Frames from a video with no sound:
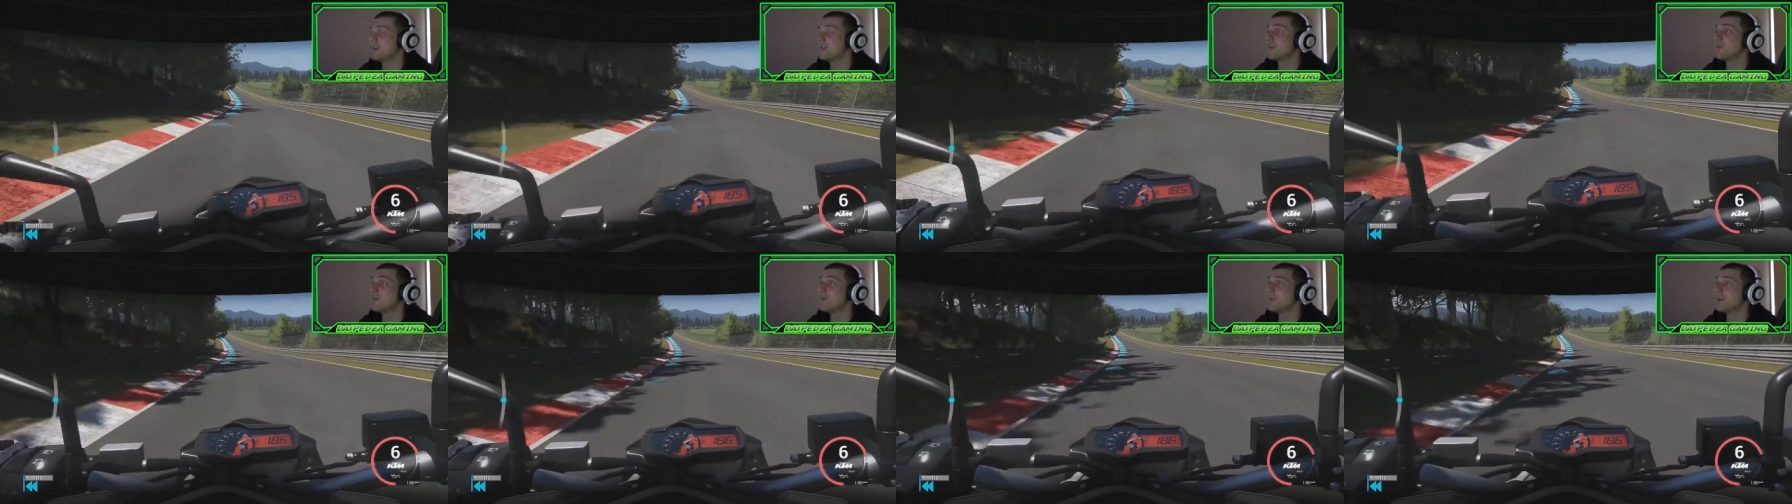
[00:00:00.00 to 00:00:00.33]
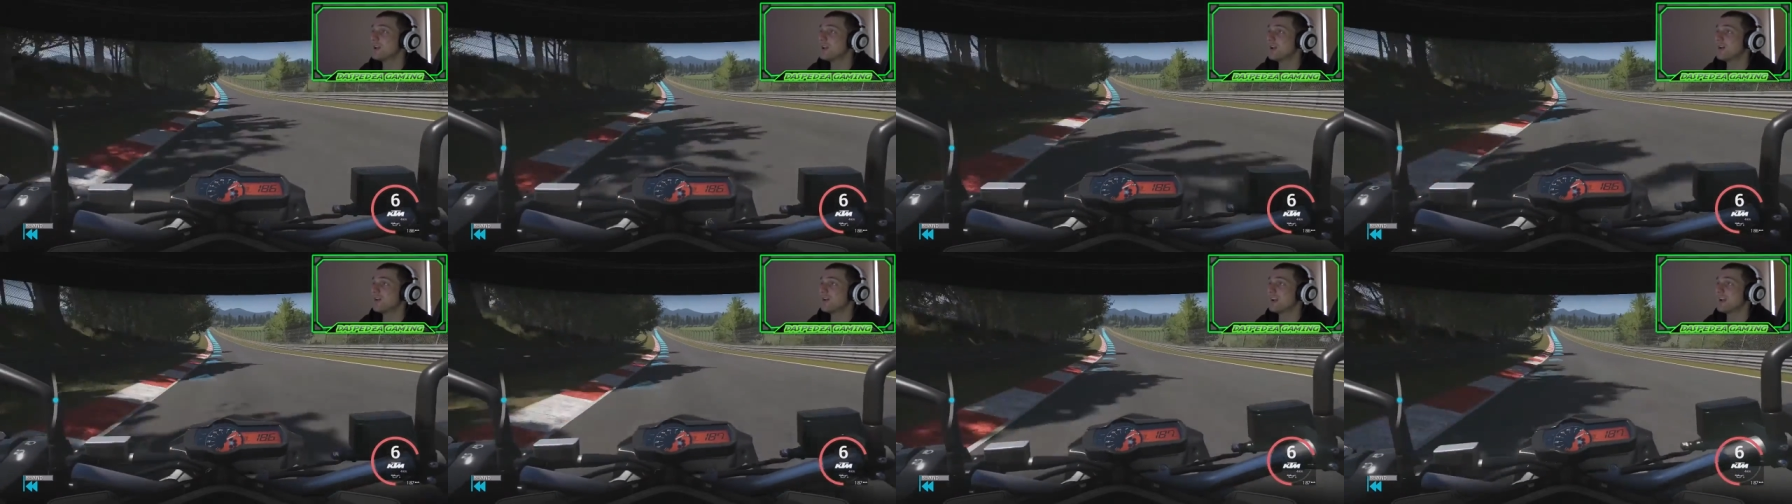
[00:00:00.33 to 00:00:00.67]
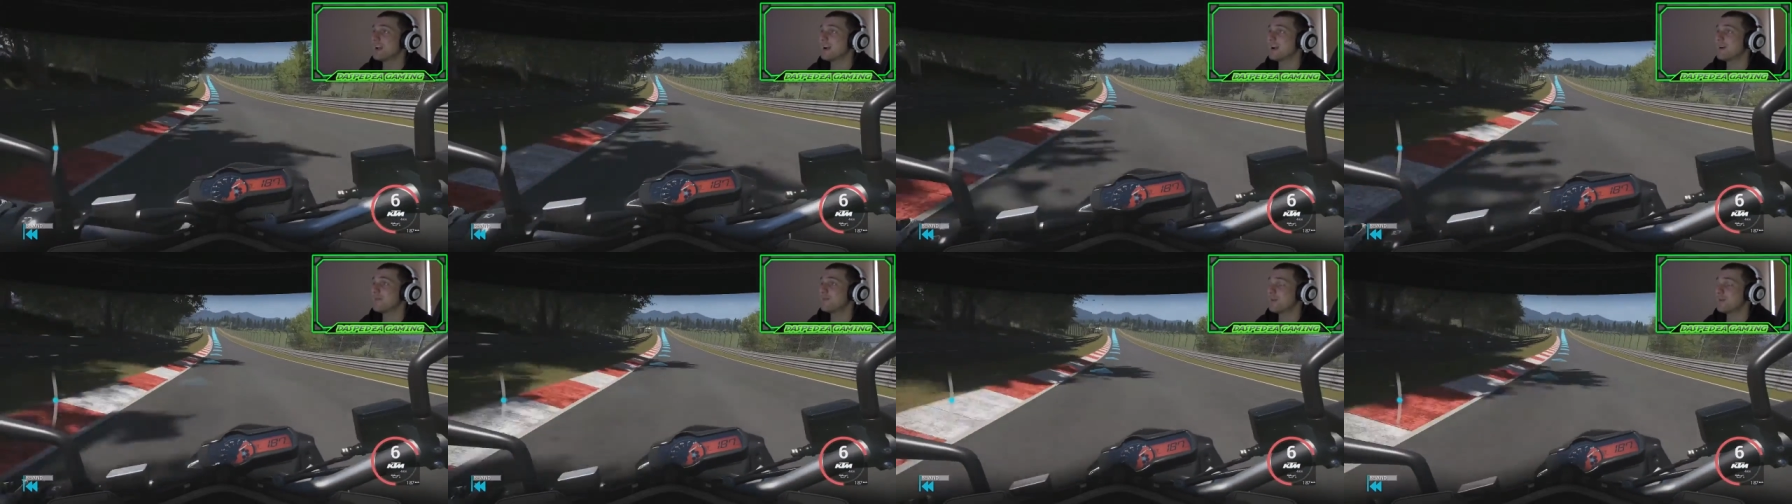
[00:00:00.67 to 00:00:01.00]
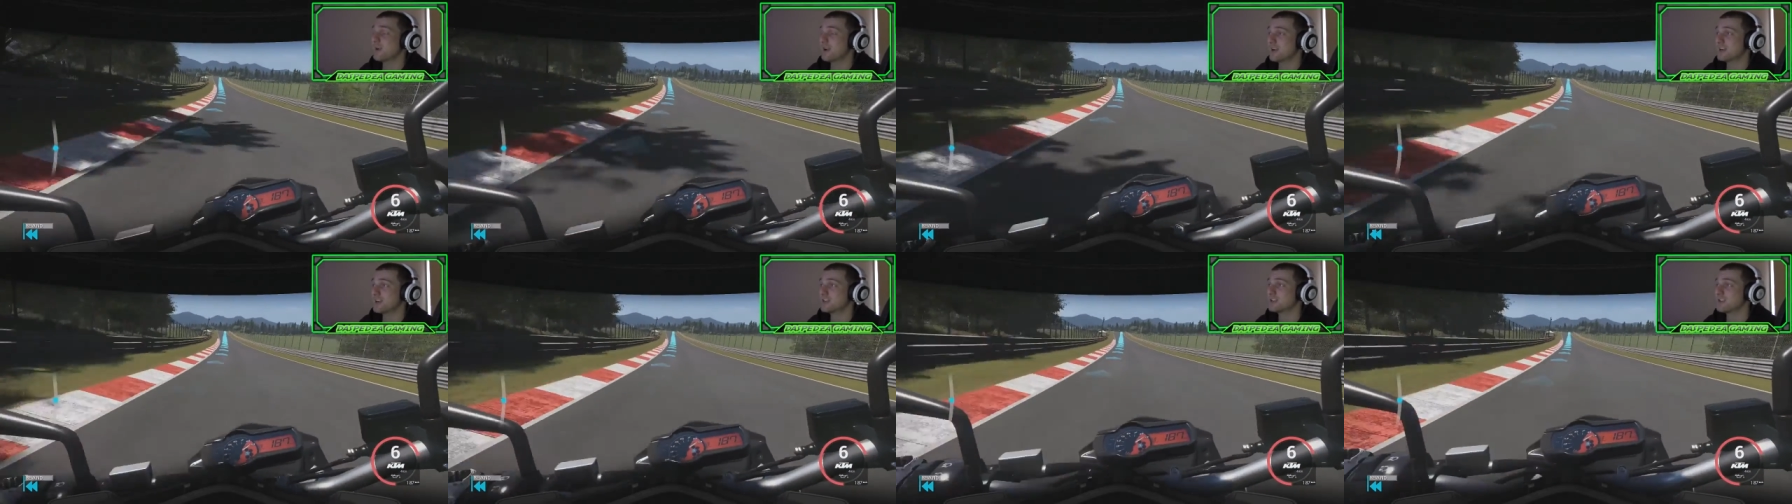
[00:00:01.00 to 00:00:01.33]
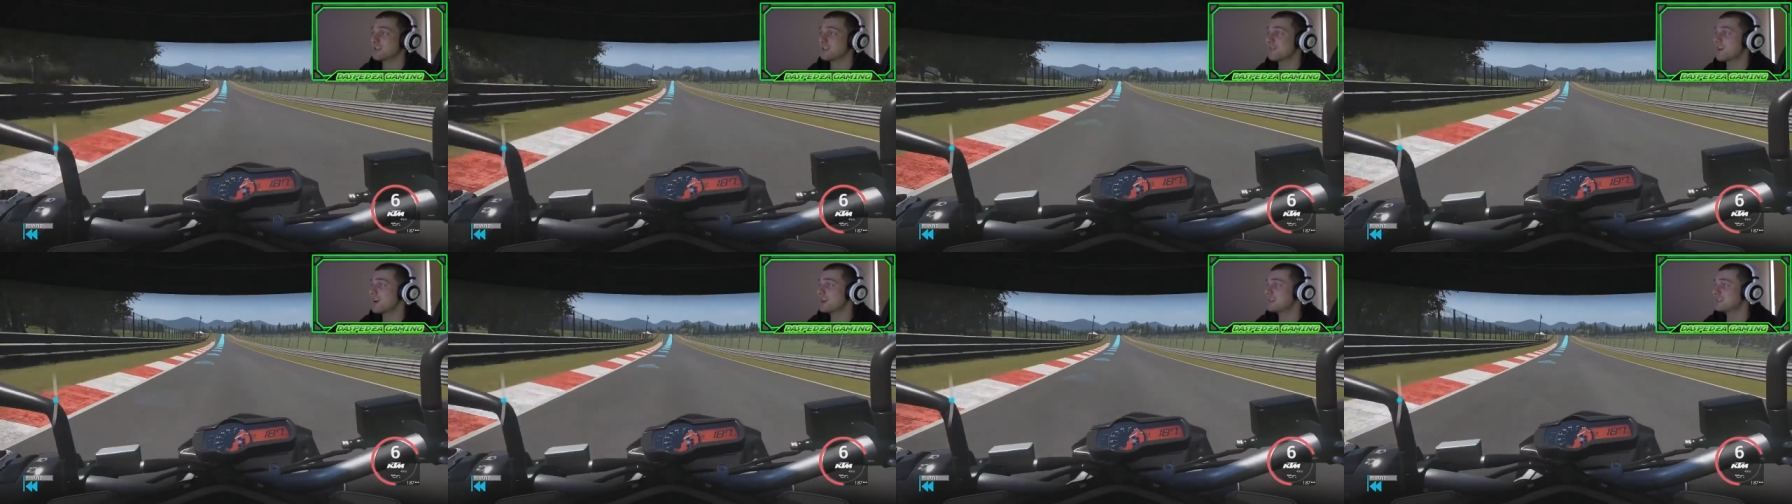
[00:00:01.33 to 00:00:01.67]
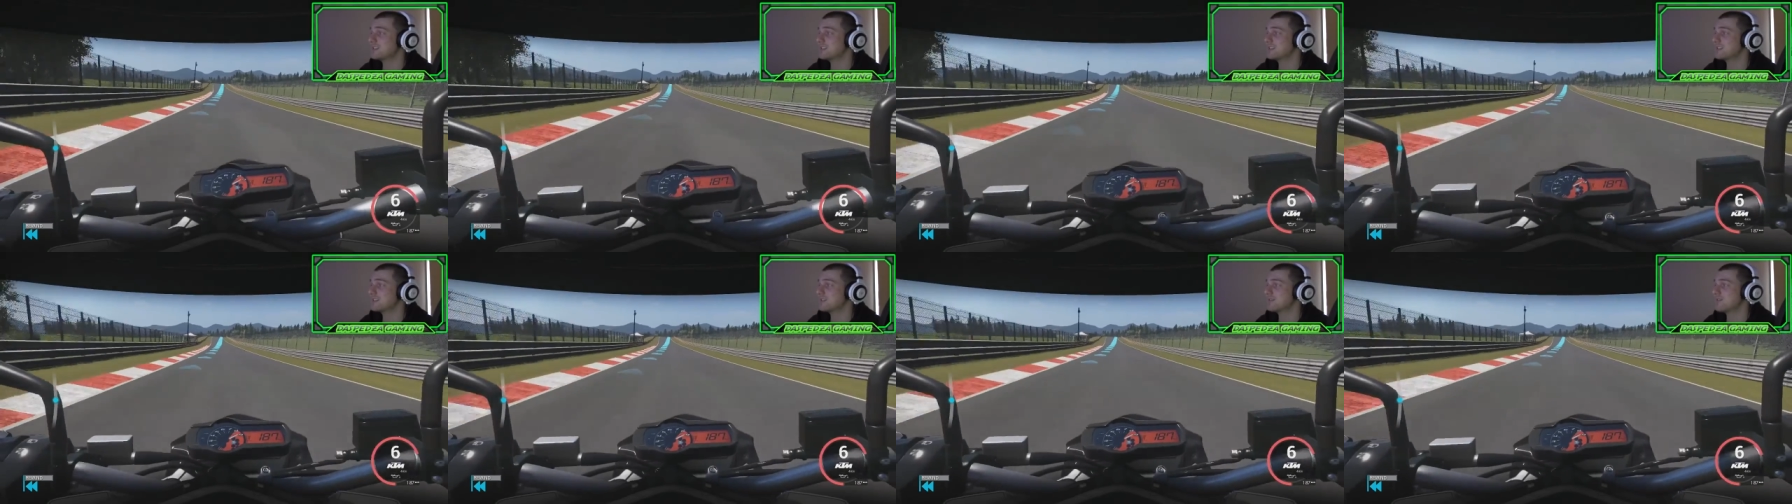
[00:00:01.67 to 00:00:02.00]
normally on, um, I actually
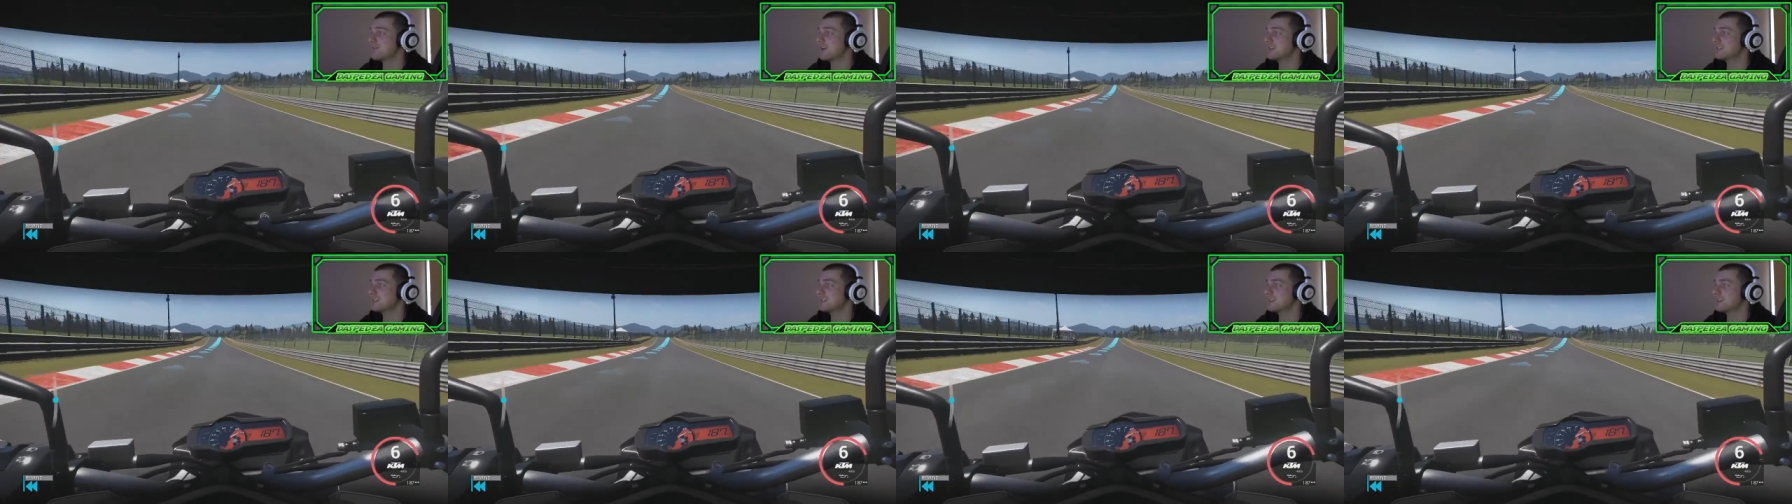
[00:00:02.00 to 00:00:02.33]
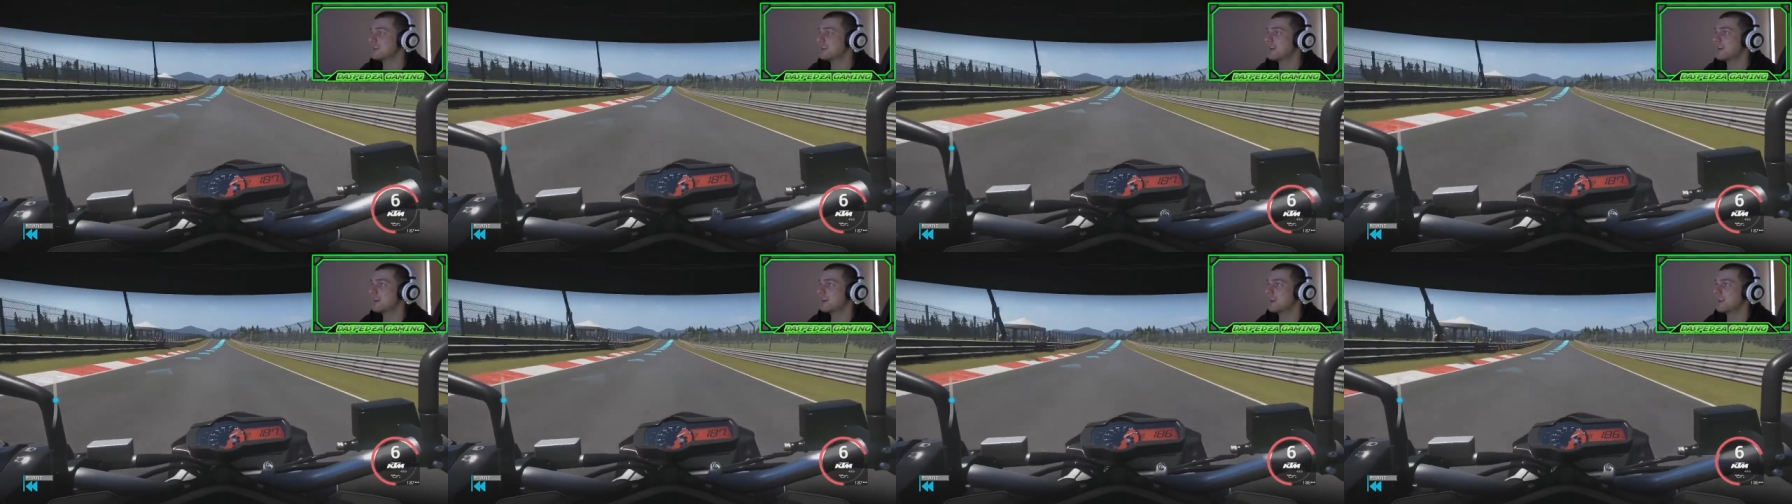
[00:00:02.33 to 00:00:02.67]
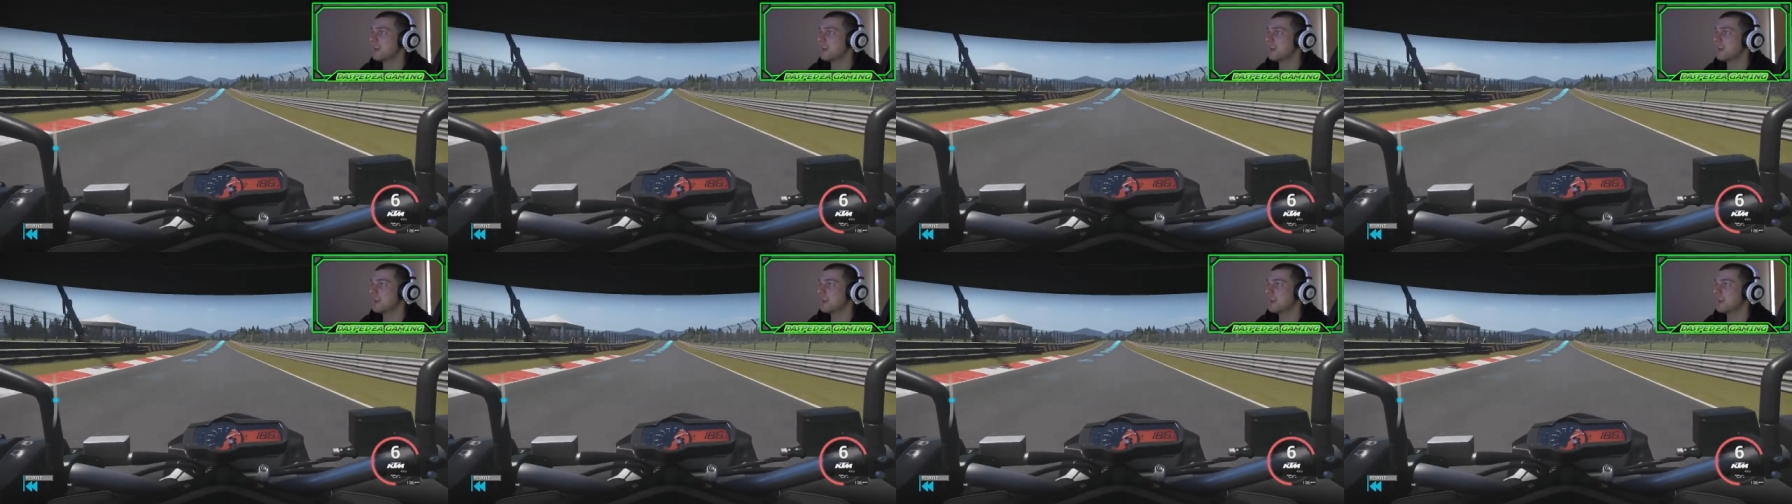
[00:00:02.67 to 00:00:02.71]
race this on racing car